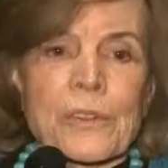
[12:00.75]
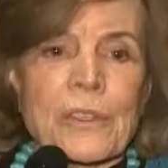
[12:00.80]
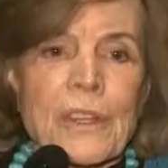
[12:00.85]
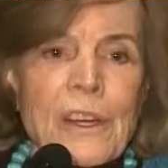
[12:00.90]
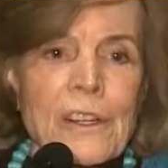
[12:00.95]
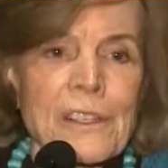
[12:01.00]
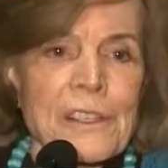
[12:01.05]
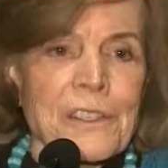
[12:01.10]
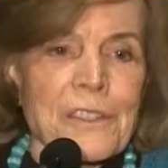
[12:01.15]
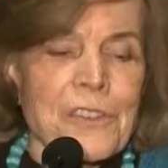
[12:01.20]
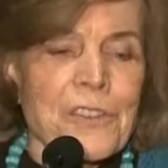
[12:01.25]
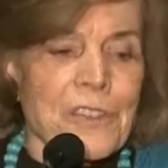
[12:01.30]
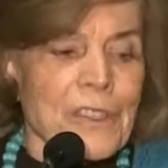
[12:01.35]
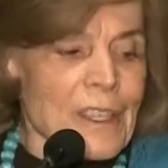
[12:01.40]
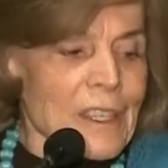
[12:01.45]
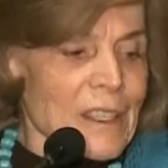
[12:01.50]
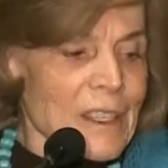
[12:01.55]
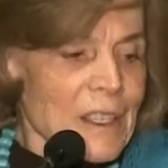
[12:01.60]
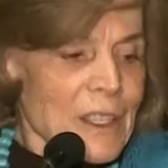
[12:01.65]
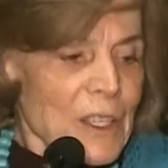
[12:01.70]
knowledge,
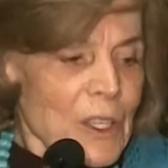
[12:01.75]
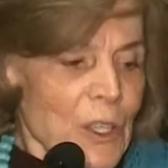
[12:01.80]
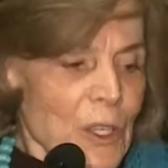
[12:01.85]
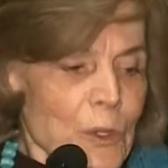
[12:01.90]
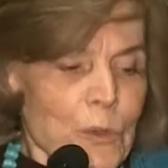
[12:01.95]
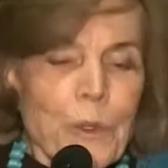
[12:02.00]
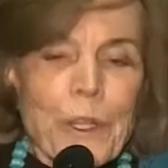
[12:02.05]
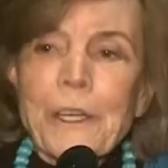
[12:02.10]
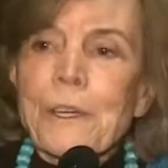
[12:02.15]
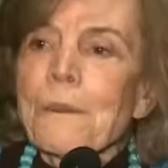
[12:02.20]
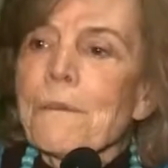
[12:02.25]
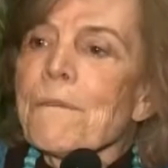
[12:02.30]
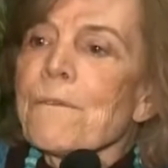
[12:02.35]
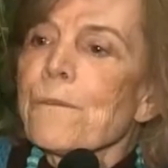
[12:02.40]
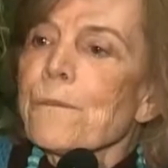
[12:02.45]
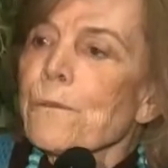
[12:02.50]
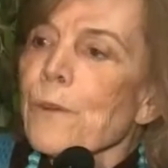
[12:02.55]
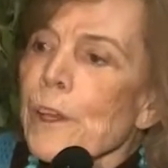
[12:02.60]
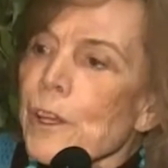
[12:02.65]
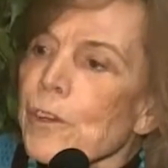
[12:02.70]
we can
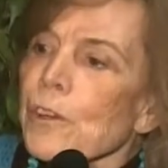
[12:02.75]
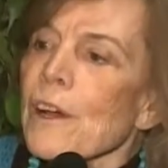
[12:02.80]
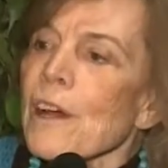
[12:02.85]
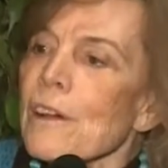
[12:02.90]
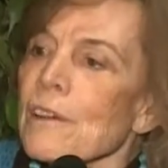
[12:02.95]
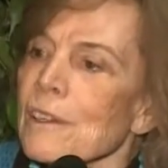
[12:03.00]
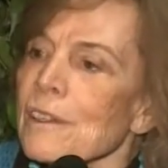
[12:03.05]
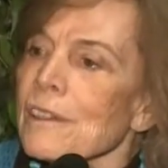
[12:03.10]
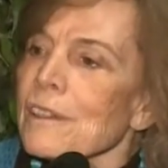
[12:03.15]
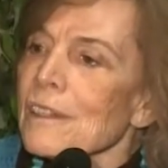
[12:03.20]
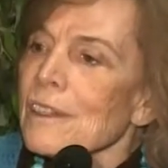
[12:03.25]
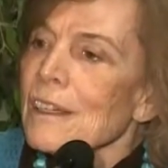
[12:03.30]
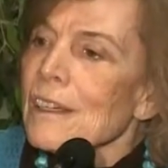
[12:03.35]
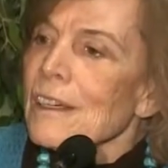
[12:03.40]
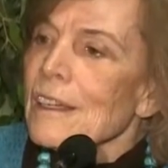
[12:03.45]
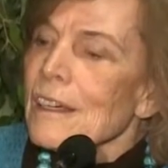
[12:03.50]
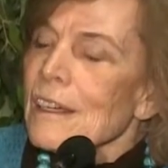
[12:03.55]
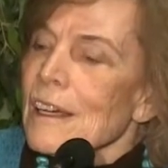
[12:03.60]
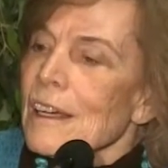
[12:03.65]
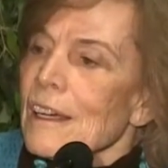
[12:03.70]
figure out
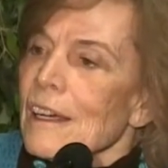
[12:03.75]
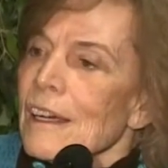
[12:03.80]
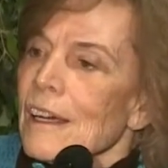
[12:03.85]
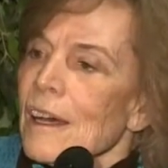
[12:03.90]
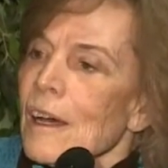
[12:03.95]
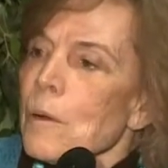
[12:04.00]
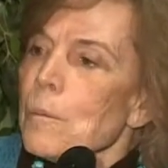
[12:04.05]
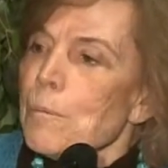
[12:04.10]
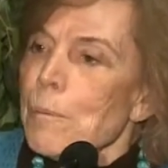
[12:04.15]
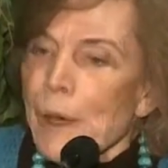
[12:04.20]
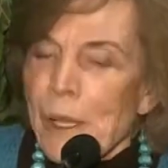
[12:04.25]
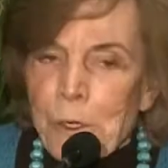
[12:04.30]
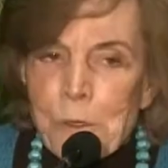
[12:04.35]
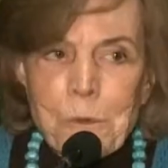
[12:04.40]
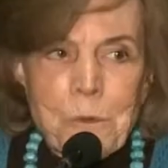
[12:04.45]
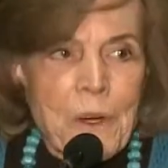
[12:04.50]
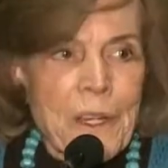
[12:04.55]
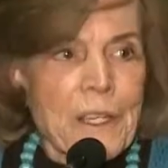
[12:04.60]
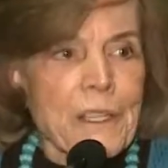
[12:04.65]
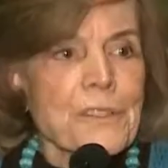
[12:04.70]
a better
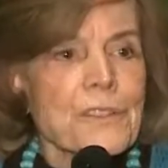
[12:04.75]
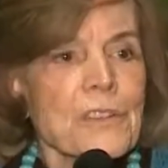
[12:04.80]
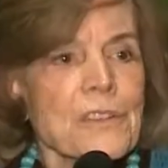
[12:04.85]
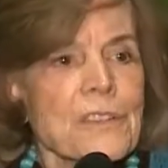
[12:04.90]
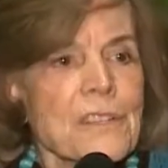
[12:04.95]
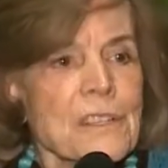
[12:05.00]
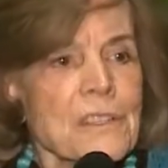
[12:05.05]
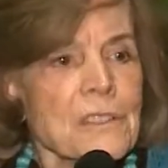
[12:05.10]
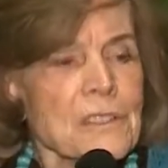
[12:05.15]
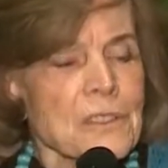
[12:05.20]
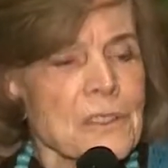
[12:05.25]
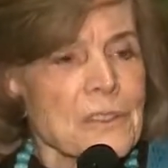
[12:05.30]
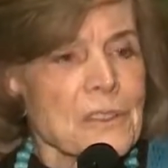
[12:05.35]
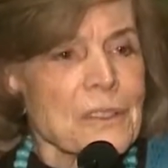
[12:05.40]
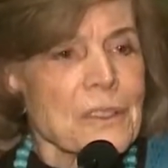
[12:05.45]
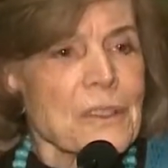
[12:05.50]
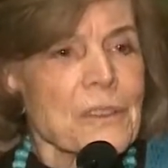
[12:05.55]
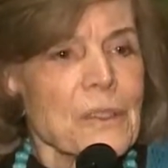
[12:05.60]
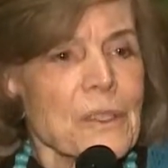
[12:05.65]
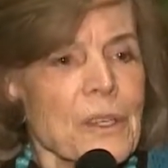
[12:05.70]
way to deal
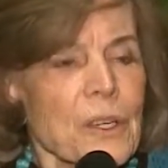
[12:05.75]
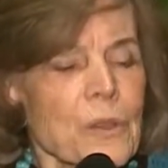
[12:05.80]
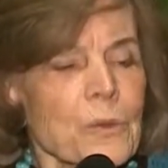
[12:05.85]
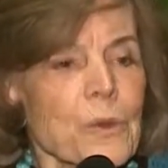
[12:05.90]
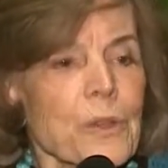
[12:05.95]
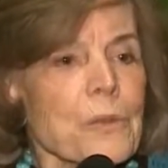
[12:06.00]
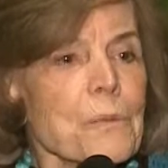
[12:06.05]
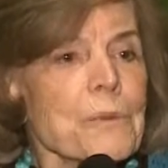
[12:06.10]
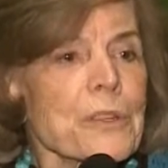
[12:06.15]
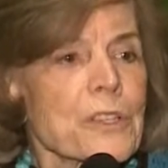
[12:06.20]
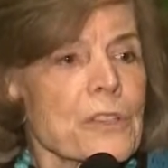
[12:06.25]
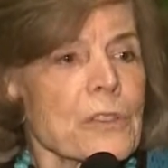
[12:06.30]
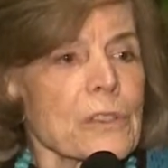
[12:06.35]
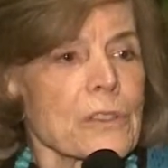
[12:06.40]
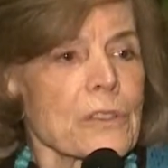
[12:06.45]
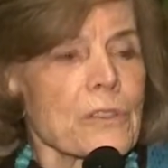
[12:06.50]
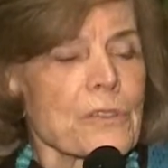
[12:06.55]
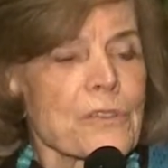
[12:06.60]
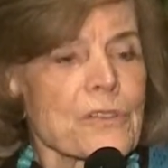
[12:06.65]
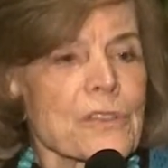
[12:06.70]
with the
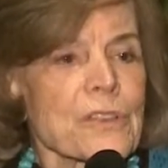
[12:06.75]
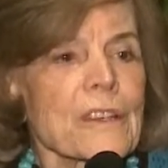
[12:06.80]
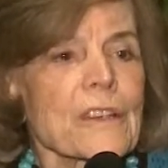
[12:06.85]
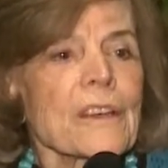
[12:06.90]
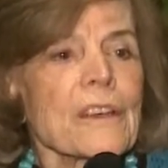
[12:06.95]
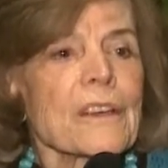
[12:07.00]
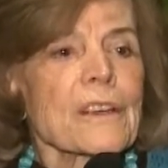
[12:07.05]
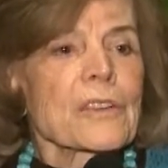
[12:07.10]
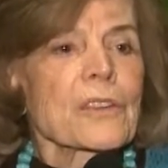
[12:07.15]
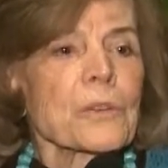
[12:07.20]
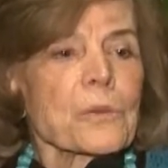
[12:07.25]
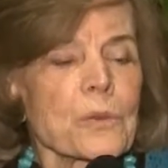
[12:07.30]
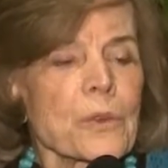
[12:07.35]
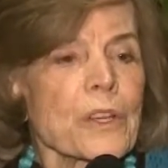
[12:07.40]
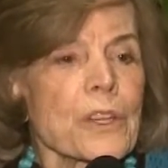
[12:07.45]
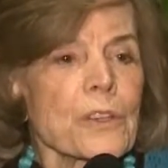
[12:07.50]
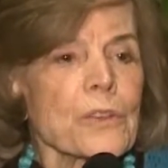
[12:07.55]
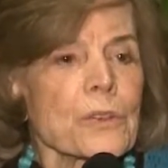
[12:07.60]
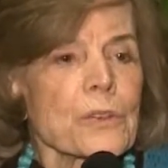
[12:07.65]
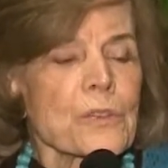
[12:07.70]
materials that we
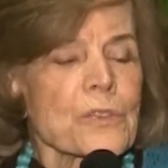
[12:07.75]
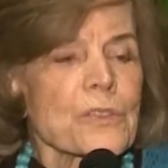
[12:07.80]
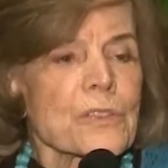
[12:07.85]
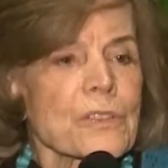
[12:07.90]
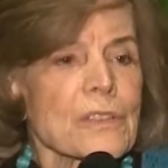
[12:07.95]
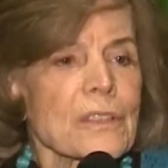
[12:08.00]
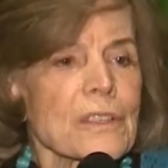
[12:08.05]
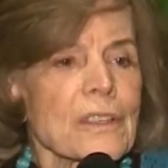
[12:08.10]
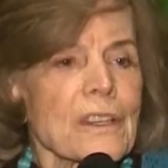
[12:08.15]
use.